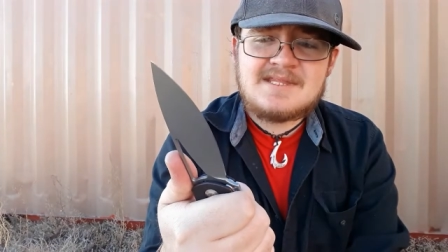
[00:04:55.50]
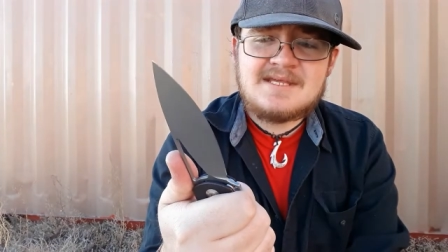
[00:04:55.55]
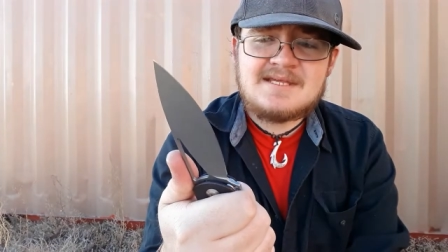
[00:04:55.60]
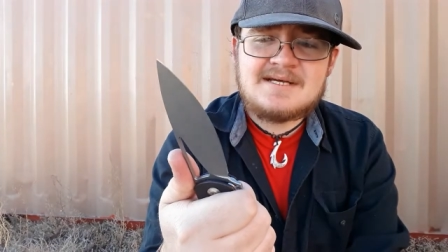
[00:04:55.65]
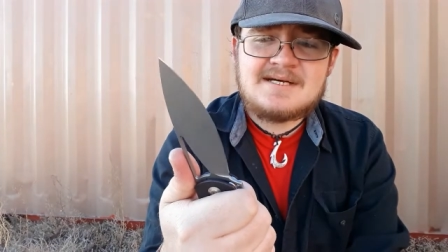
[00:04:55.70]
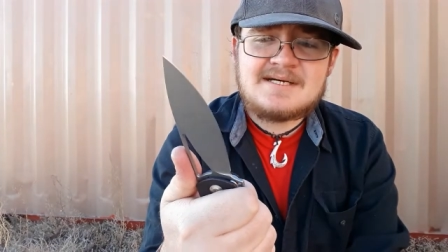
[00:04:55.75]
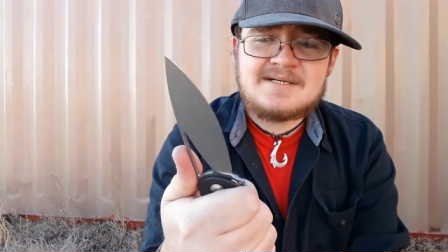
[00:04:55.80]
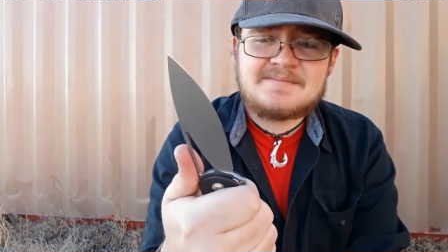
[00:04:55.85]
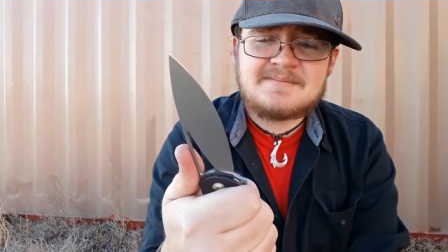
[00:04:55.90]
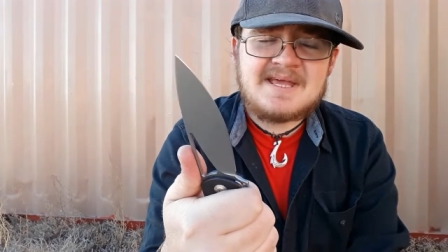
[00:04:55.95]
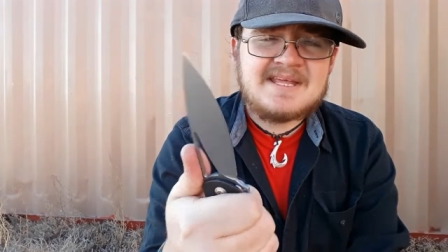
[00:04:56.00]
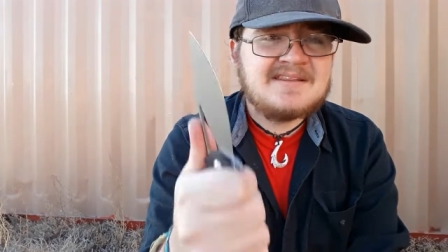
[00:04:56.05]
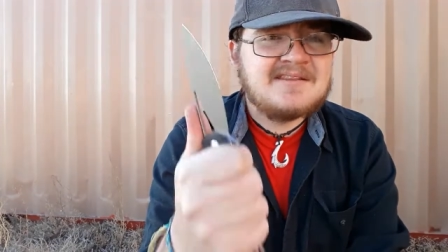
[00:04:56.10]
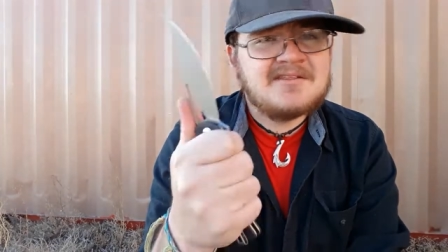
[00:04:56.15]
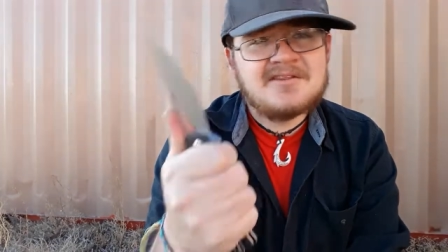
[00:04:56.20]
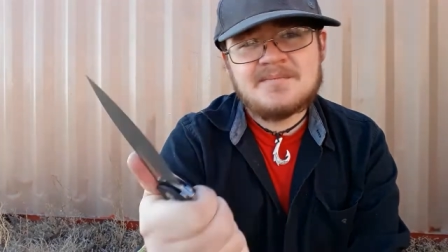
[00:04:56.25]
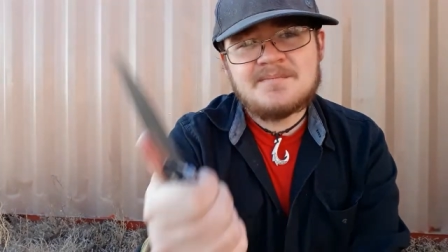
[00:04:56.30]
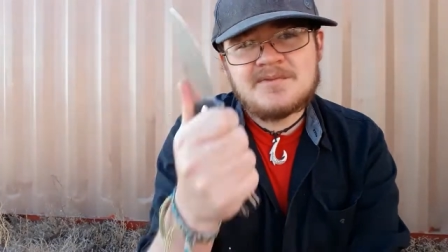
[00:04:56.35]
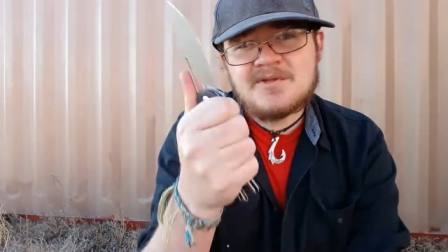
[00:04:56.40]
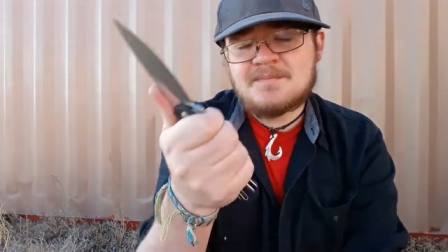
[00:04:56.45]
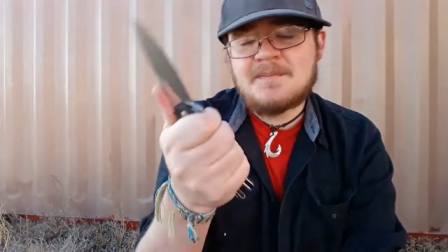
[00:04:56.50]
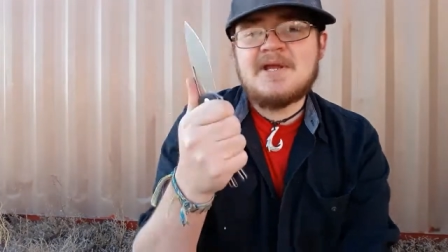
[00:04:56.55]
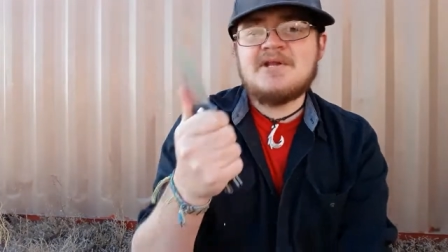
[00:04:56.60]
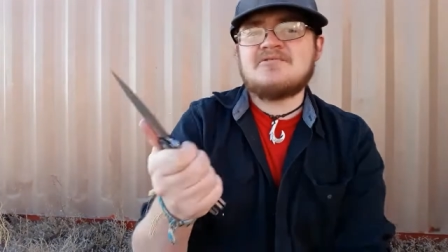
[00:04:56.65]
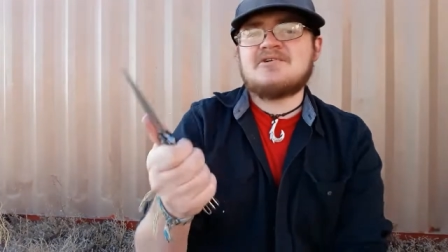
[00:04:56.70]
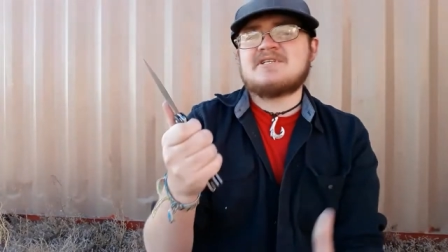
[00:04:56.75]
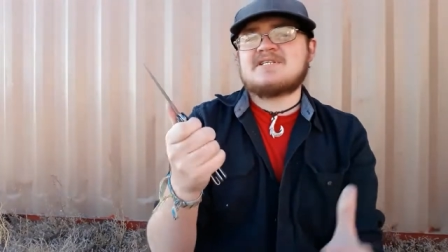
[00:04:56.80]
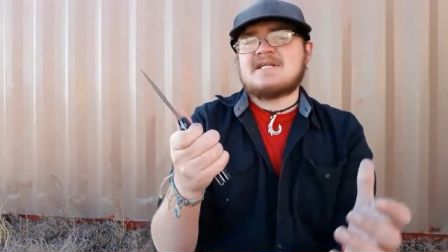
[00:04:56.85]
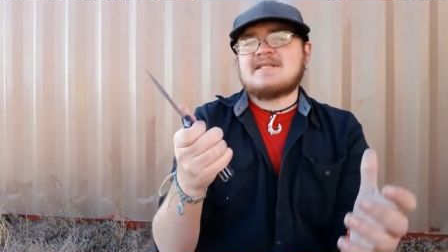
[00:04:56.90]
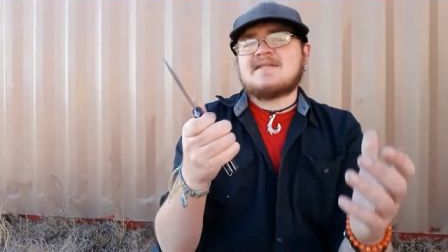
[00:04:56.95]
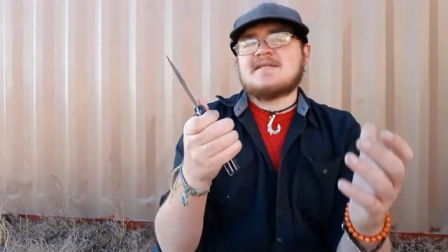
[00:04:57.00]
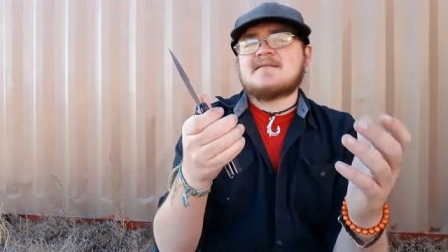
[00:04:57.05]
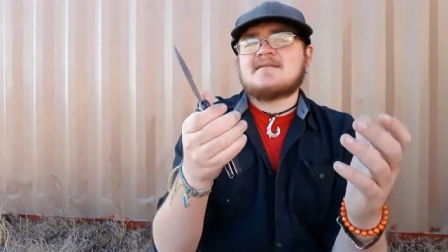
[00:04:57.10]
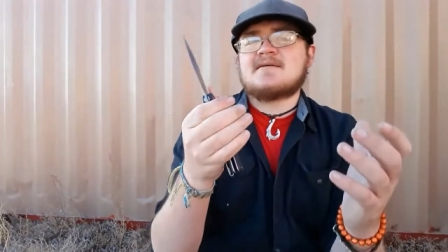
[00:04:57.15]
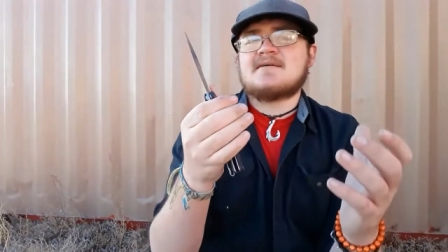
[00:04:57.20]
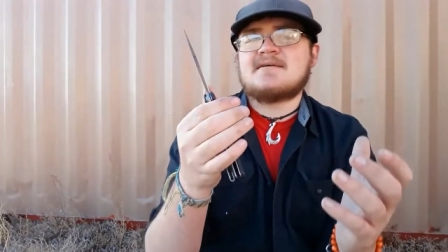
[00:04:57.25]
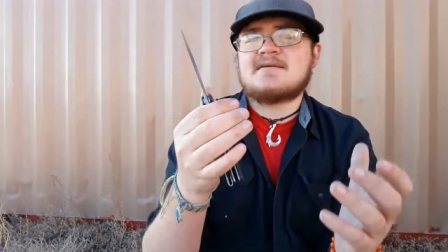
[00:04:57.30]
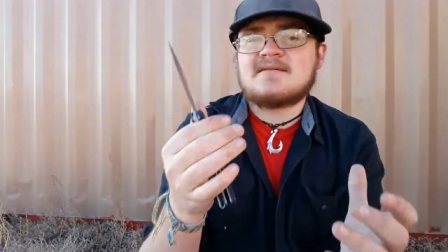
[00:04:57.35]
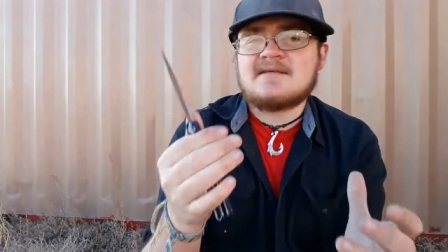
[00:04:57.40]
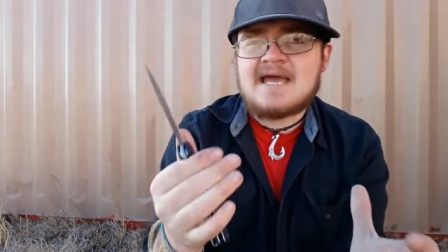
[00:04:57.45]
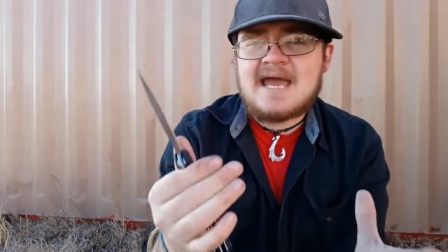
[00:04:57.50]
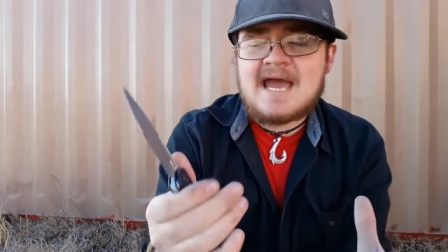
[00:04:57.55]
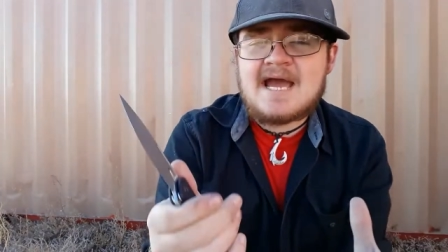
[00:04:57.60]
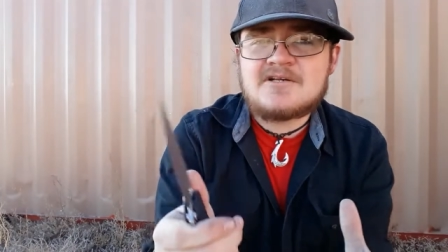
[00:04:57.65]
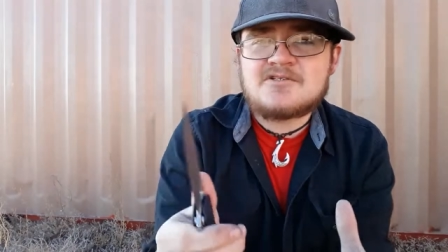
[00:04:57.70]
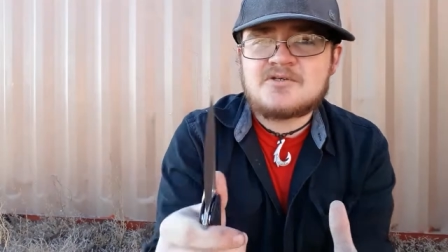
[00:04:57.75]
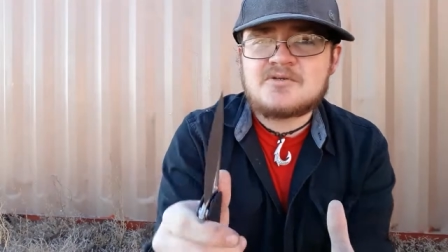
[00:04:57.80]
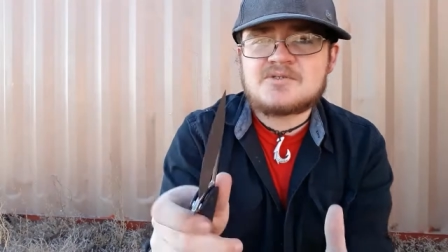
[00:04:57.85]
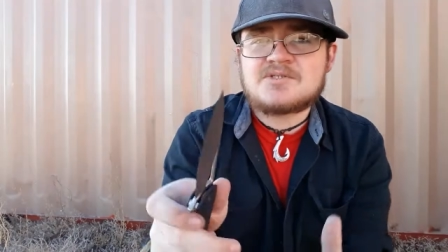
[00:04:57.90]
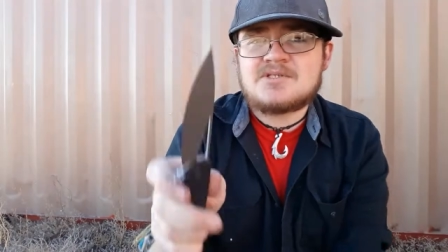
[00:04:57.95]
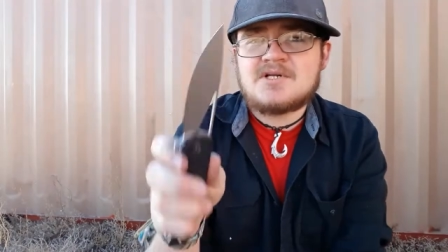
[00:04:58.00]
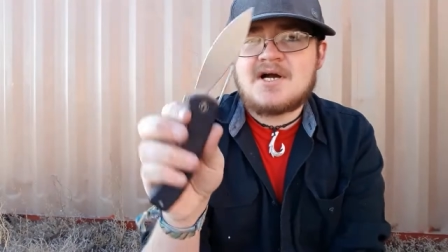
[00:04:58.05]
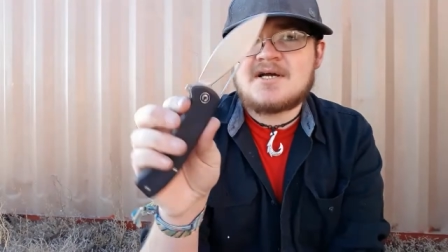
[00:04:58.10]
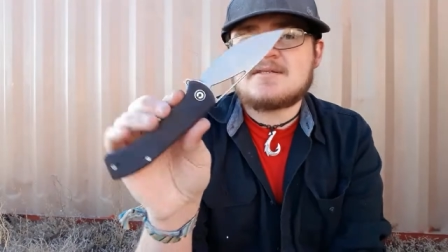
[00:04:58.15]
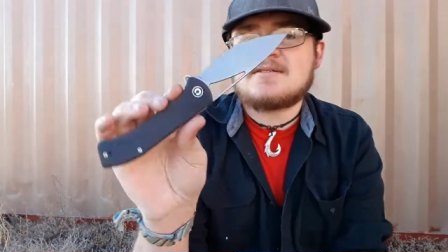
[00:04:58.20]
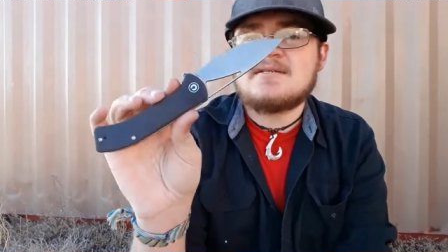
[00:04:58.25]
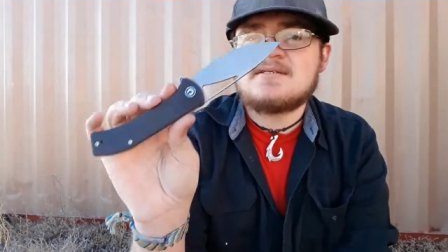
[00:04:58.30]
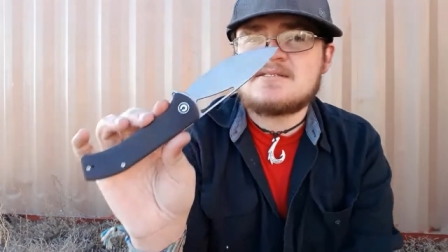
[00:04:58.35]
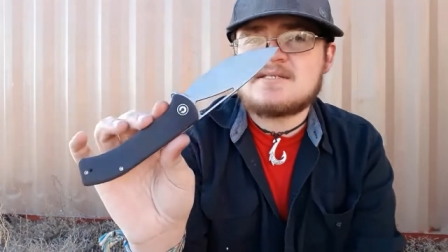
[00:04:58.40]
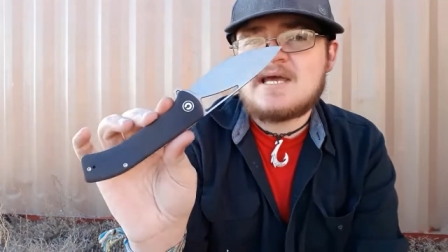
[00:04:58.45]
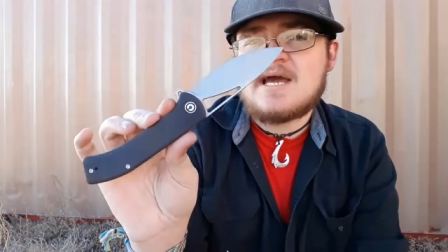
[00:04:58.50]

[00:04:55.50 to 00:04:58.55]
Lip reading: And the main reason I think the Hadros knocked this